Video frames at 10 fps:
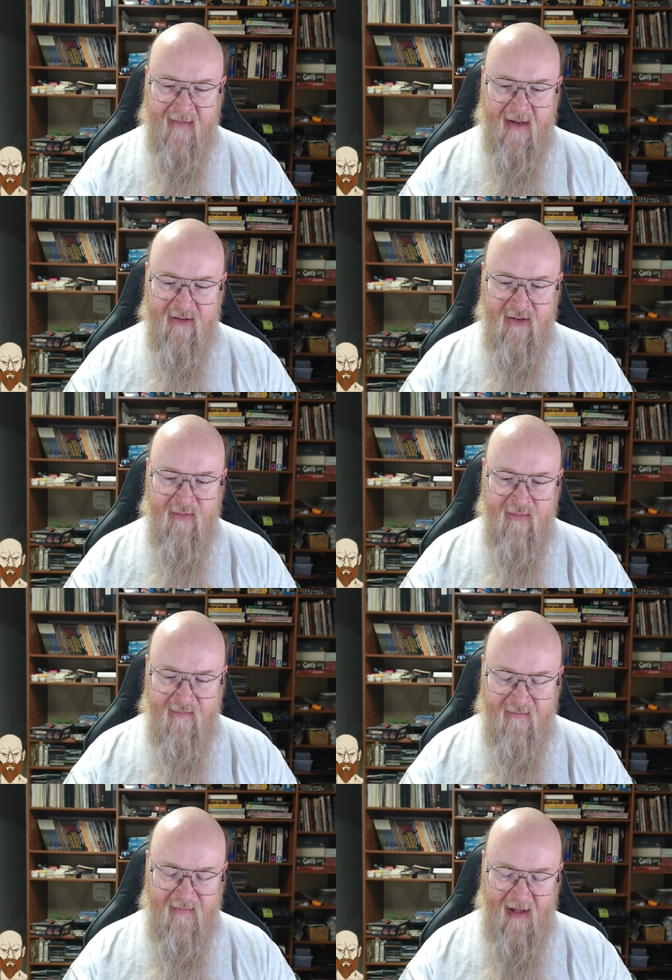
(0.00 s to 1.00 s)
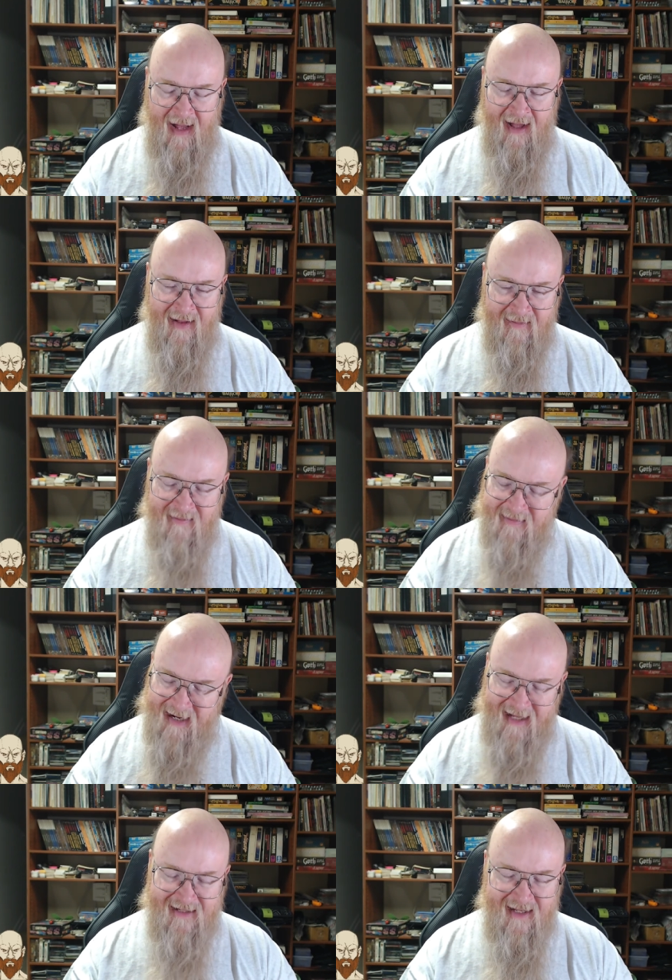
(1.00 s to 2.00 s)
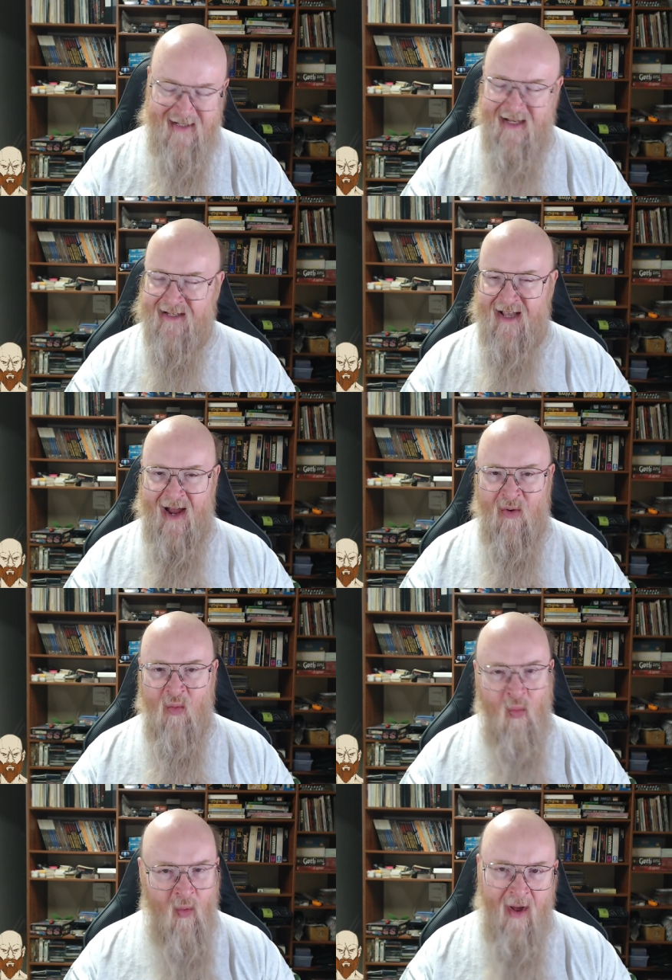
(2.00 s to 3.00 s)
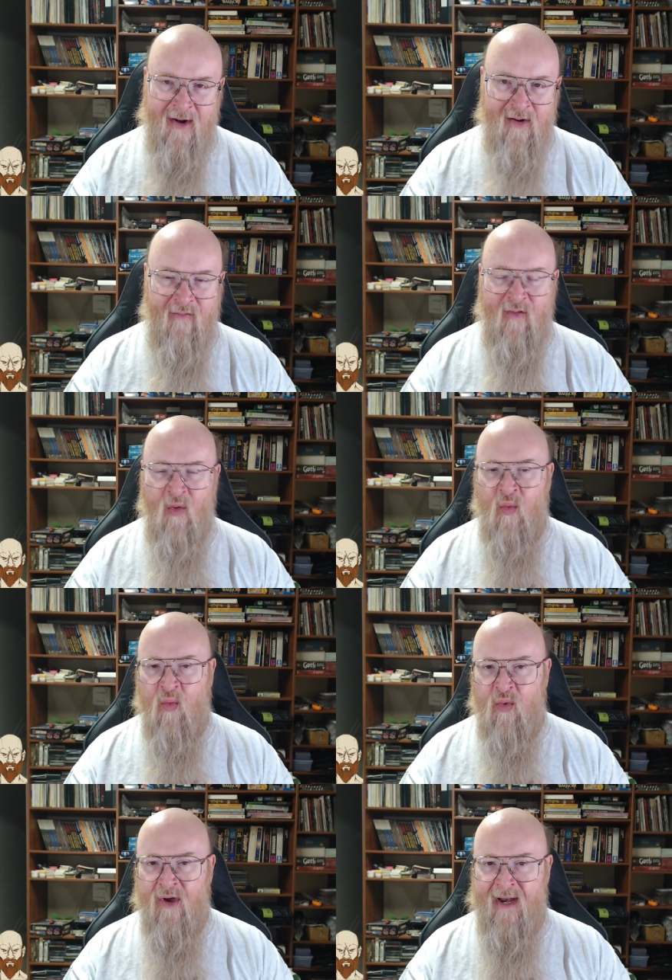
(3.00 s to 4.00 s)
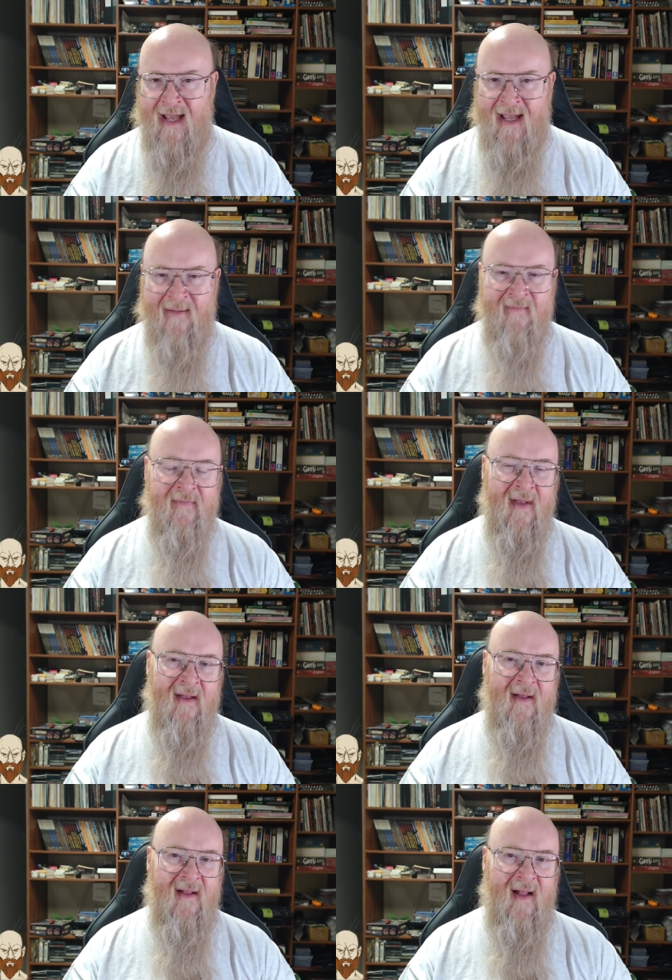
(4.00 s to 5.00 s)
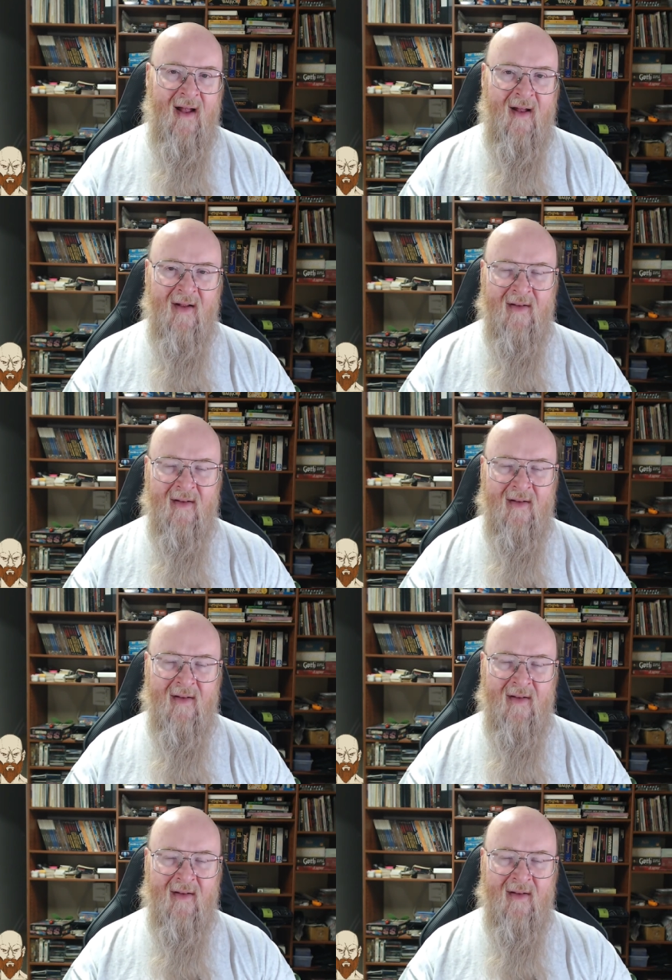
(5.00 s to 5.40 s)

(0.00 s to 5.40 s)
you uh, taste this. It's got a wonderful woody uh,